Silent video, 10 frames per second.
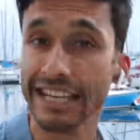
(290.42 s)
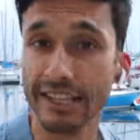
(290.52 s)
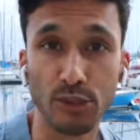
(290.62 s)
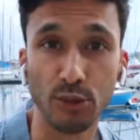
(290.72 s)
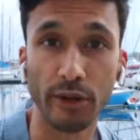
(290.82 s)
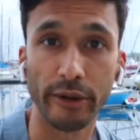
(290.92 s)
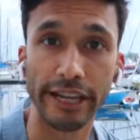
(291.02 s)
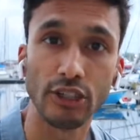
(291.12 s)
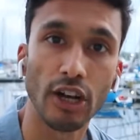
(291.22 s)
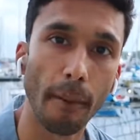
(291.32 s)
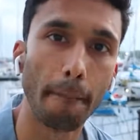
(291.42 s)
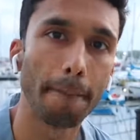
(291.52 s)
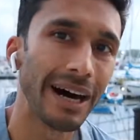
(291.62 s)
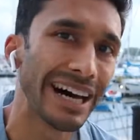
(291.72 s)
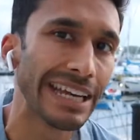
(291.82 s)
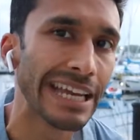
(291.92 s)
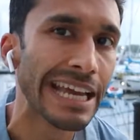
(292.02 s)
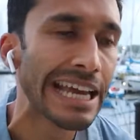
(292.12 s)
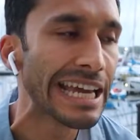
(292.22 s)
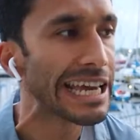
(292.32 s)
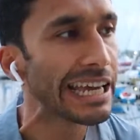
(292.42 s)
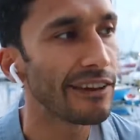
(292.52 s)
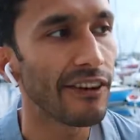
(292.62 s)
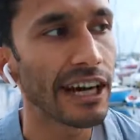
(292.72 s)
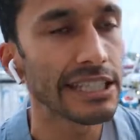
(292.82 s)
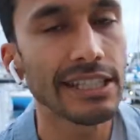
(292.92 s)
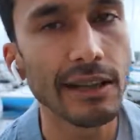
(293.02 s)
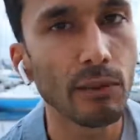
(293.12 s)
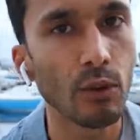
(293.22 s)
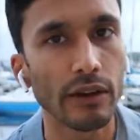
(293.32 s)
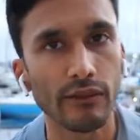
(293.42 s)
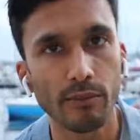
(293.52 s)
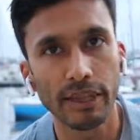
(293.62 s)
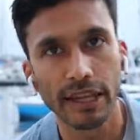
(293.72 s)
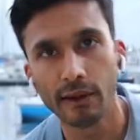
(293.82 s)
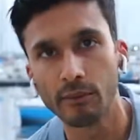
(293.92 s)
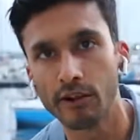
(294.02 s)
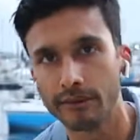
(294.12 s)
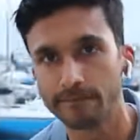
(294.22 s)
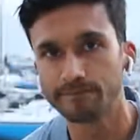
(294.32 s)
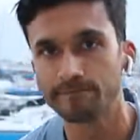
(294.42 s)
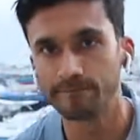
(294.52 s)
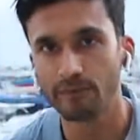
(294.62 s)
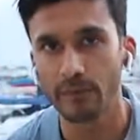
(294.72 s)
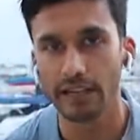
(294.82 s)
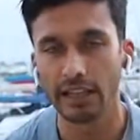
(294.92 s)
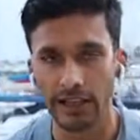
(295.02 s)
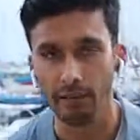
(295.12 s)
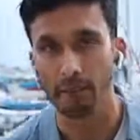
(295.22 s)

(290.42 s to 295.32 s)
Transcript: is doing a great job, but if I step away from the camera, like I'm